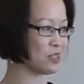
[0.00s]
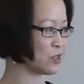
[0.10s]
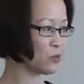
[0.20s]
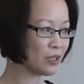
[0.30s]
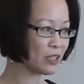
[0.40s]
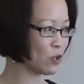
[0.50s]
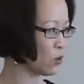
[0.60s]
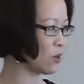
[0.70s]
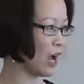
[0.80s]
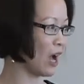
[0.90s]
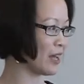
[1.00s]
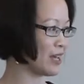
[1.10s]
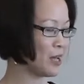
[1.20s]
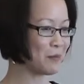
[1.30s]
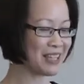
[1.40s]
he's a really cool guy,
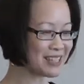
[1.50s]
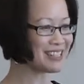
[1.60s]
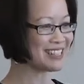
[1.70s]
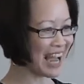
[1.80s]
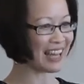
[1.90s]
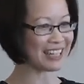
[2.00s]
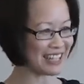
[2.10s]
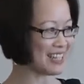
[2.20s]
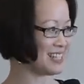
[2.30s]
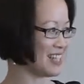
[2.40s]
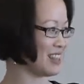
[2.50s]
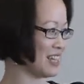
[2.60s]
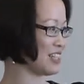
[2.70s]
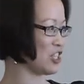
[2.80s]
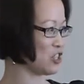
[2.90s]
but this is not an easy
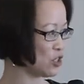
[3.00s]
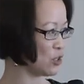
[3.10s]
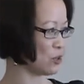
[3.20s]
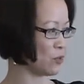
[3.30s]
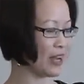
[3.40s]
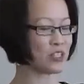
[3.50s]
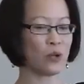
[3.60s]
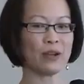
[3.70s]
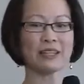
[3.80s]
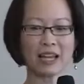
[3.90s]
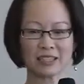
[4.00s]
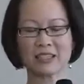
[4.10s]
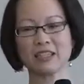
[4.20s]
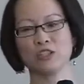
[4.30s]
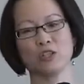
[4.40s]
thing to do, right? So in
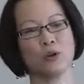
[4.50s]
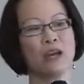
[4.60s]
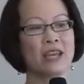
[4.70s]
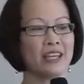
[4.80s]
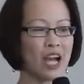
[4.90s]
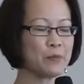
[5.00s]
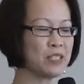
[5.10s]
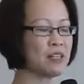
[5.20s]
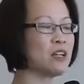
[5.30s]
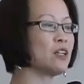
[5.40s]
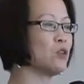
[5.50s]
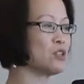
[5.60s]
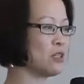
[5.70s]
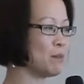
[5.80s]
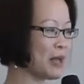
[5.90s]
1992, he comes to the
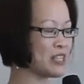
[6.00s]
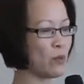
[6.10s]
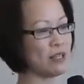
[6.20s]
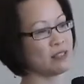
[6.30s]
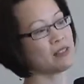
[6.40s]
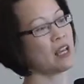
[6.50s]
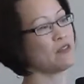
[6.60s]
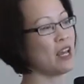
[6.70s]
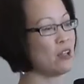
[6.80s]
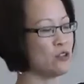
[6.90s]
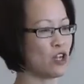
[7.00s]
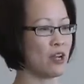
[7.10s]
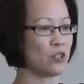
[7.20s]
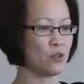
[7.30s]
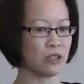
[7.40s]
conclusion the best way to save the
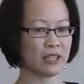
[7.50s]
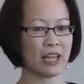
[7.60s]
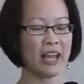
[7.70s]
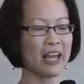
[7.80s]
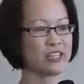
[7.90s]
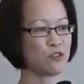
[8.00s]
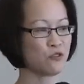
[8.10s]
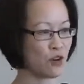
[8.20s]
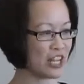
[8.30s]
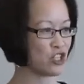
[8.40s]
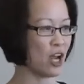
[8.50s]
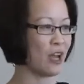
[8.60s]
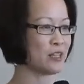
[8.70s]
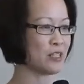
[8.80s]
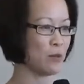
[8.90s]
Heilongjiang Youth League is to
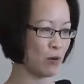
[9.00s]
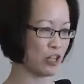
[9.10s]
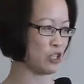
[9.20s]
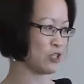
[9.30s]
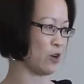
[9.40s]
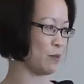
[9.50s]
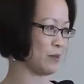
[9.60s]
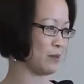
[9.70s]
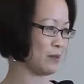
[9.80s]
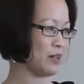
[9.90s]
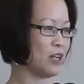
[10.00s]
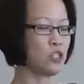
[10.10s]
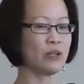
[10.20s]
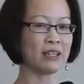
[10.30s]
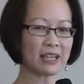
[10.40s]
franchise Project Hope.
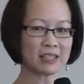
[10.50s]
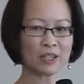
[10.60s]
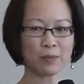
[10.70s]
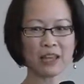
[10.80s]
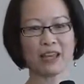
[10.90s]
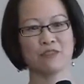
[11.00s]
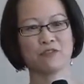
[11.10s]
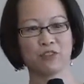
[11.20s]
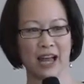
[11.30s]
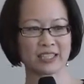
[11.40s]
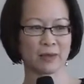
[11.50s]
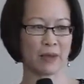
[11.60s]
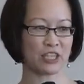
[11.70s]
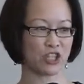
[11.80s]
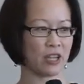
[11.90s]
So he gets on a plane, flies to
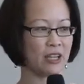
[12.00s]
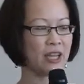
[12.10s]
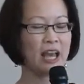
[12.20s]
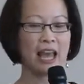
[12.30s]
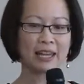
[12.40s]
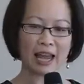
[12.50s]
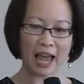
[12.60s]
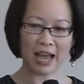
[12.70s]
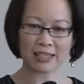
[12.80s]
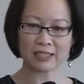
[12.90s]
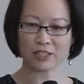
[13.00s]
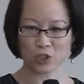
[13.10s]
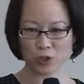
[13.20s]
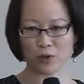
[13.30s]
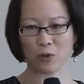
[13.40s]
Beijing, and asks
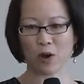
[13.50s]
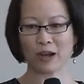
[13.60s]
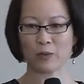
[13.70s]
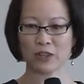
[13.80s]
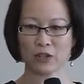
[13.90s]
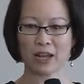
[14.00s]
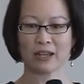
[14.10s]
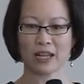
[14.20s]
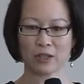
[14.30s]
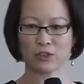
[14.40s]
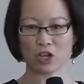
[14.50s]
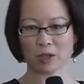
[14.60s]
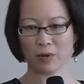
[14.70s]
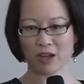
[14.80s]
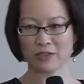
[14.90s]
Xu Yongguang whether or not Heilongjiang
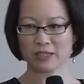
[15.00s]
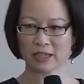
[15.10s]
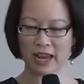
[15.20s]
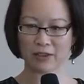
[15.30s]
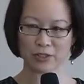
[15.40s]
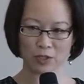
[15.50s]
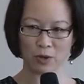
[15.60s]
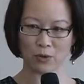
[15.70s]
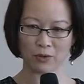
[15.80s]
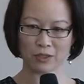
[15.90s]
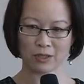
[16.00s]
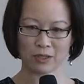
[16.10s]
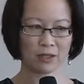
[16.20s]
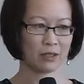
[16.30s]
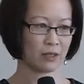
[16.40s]
province can have its own
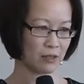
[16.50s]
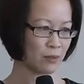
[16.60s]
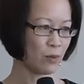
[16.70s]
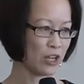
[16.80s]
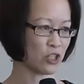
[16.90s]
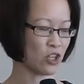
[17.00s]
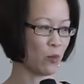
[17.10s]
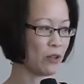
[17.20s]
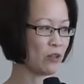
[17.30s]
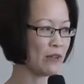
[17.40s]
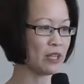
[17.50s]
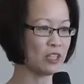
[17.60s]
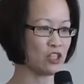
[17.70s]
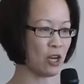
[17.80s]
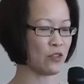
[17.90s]
Project Hope, whether or not they can
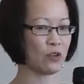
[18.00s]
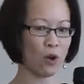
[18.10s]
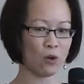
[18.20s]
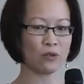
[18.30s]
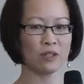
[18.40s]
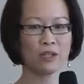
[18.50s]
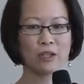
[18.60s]
start their own